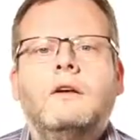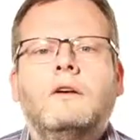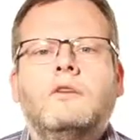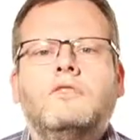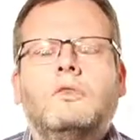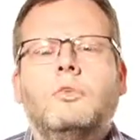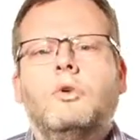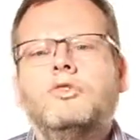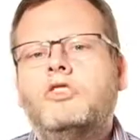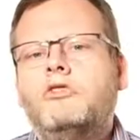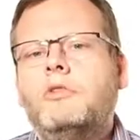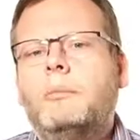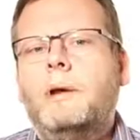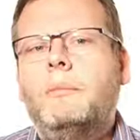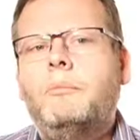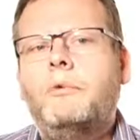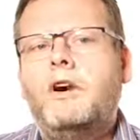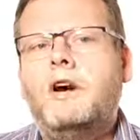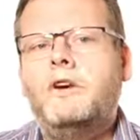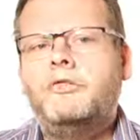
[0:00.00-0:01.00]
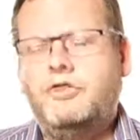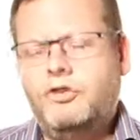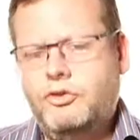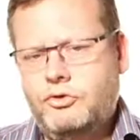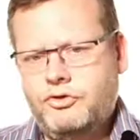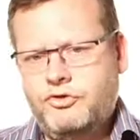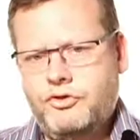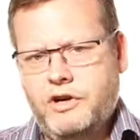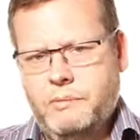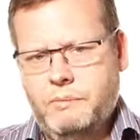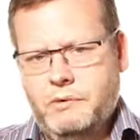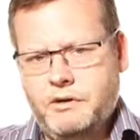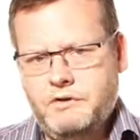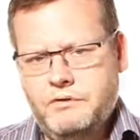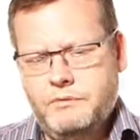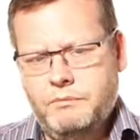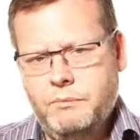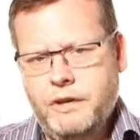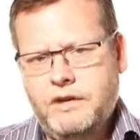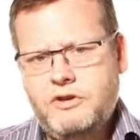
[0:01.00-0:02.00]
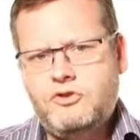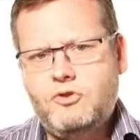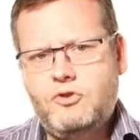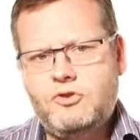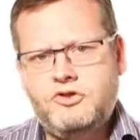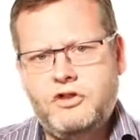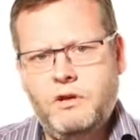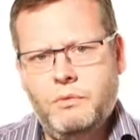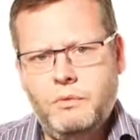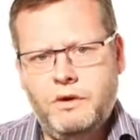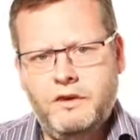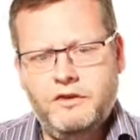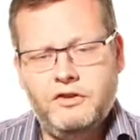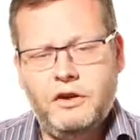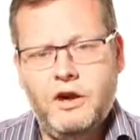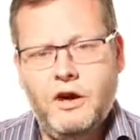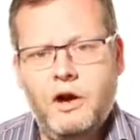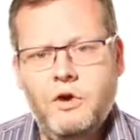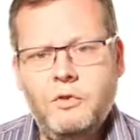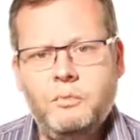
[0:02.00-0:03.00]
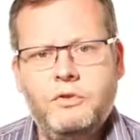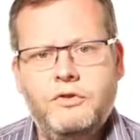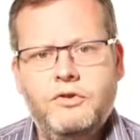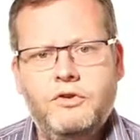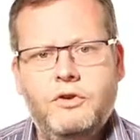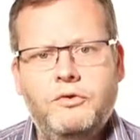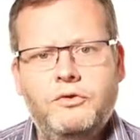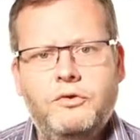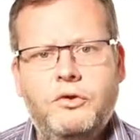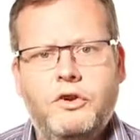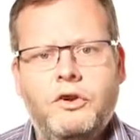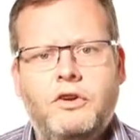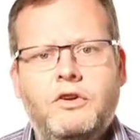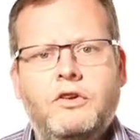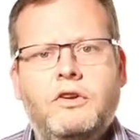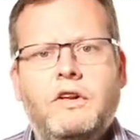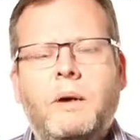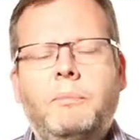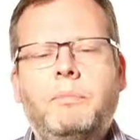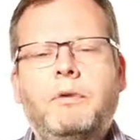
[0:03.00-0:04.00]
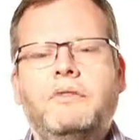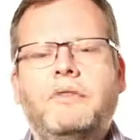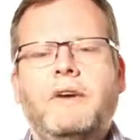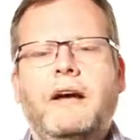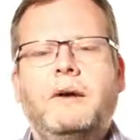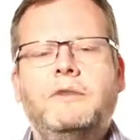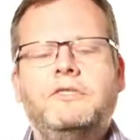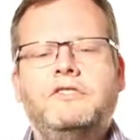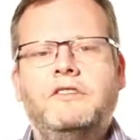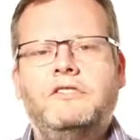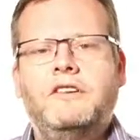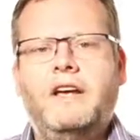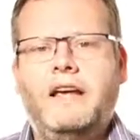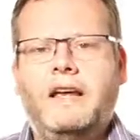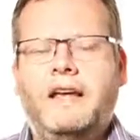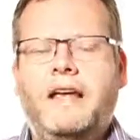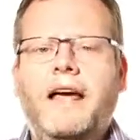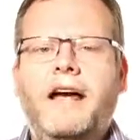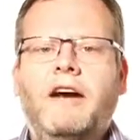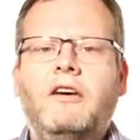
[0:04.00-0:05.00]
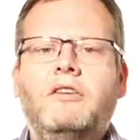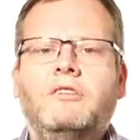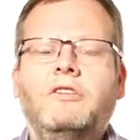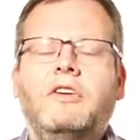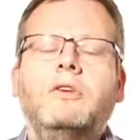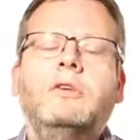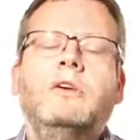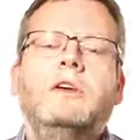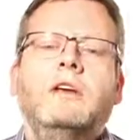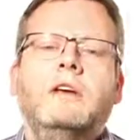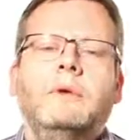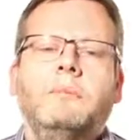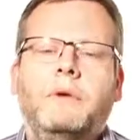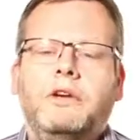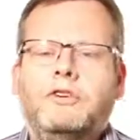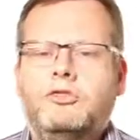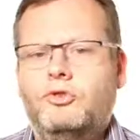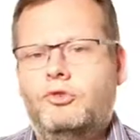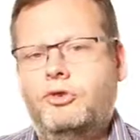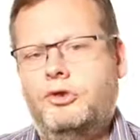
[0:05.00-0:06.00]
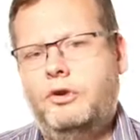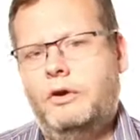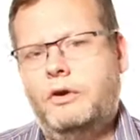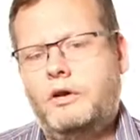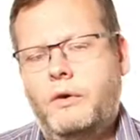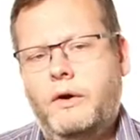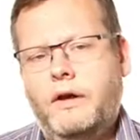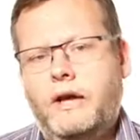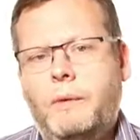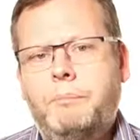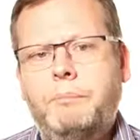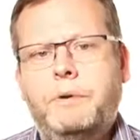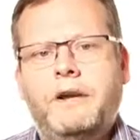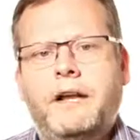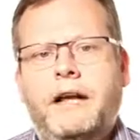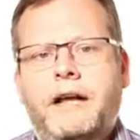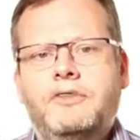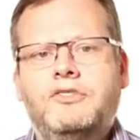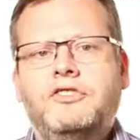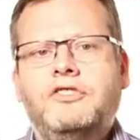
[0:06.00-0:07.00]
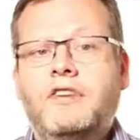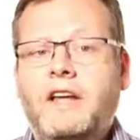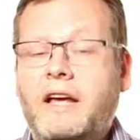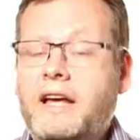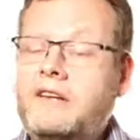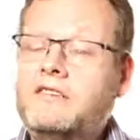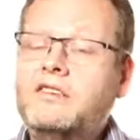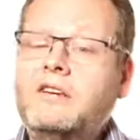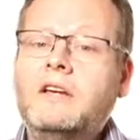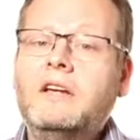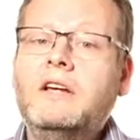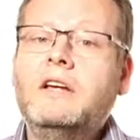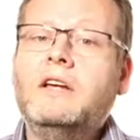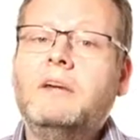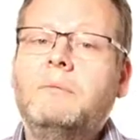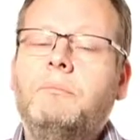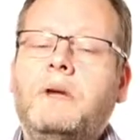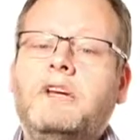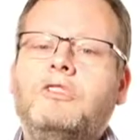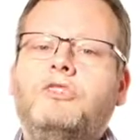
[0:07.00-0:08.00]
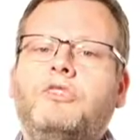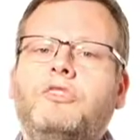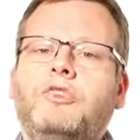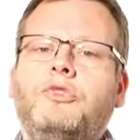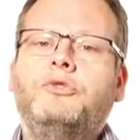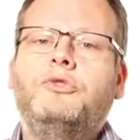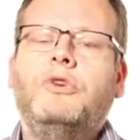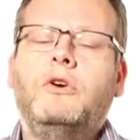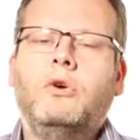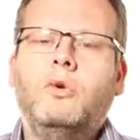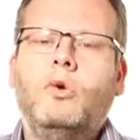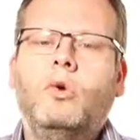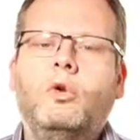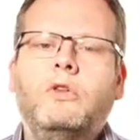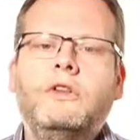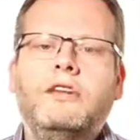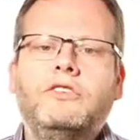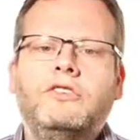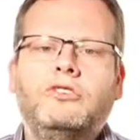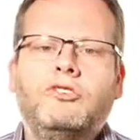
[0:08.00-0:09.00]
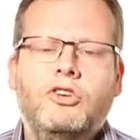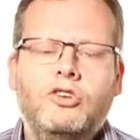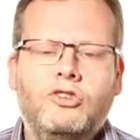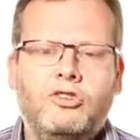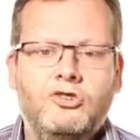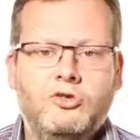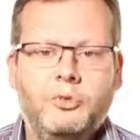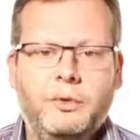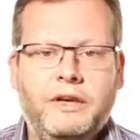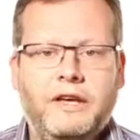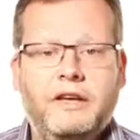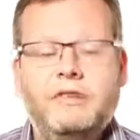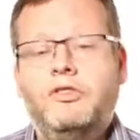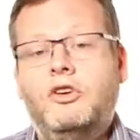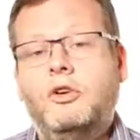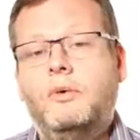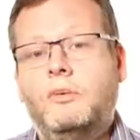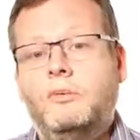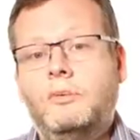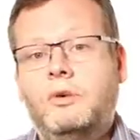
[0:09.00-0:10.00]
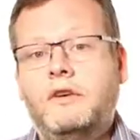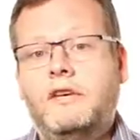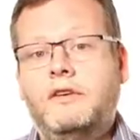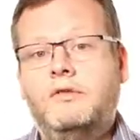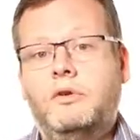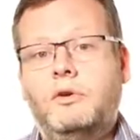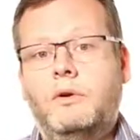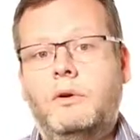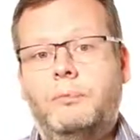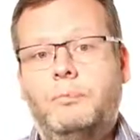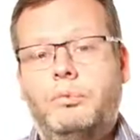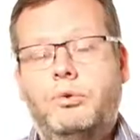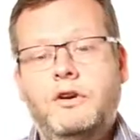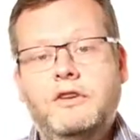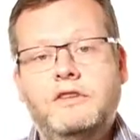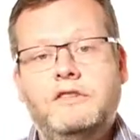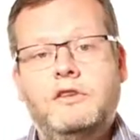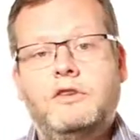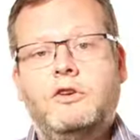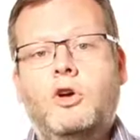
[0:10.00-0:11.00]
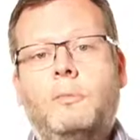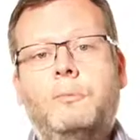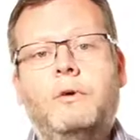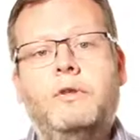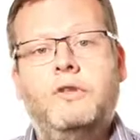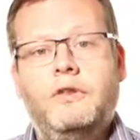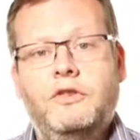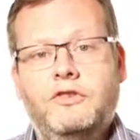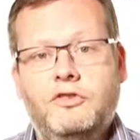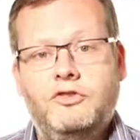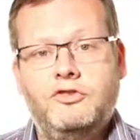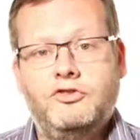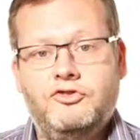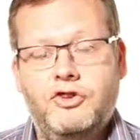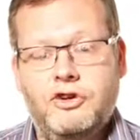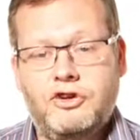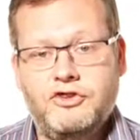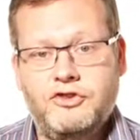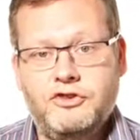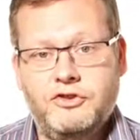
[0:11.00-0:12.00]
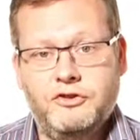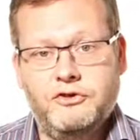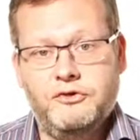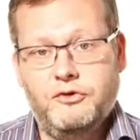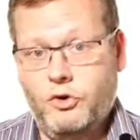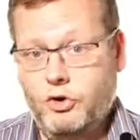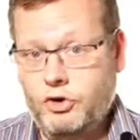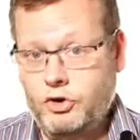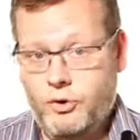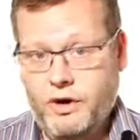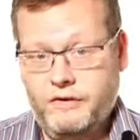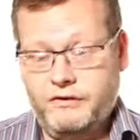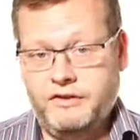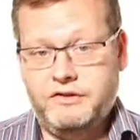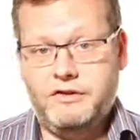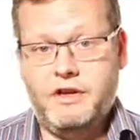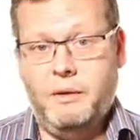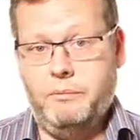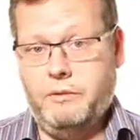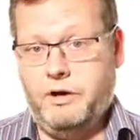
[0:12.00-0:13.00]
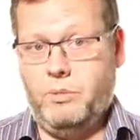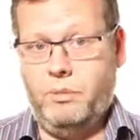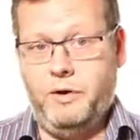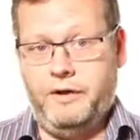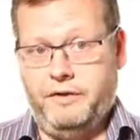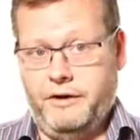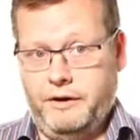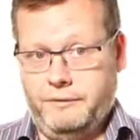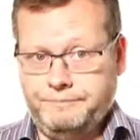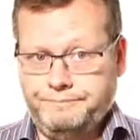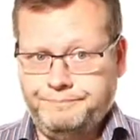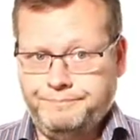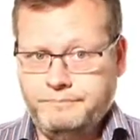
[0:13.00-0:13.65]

So what to remember after your treatment: make sure someone is at home with you for a good couple of hours to take care of you. Make sure you're not going up and down stairs. Make sure you follow all the instructions we give you, and we'll give you a printed copy of those instructions for whoever's coming with you.